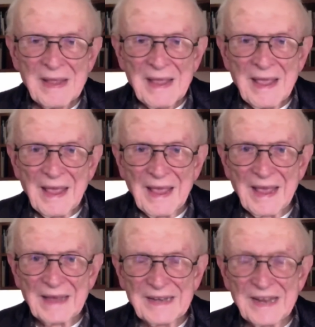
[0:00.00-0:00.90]

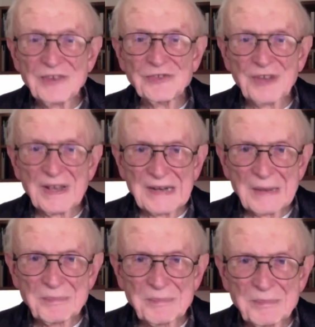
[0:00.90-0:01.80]
And he set
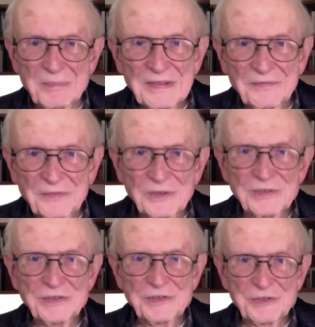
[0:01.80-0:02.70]
up the
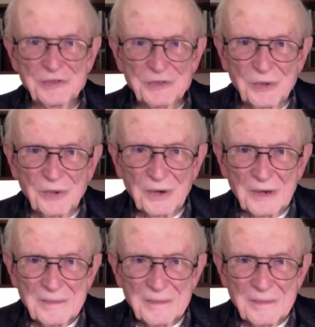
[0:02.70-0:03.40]
first store